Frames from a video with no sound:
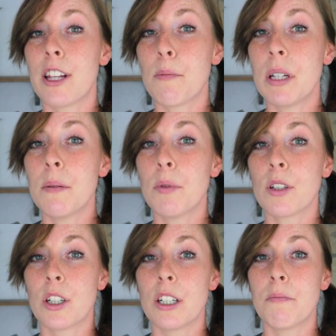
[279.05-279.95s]
that
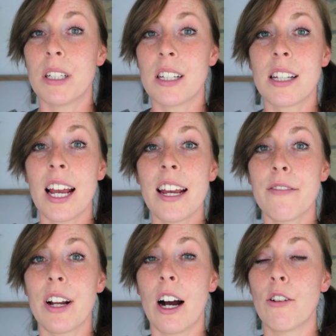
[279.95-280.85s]
people could be
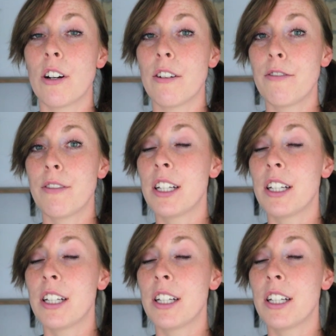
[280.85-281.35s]
saved out of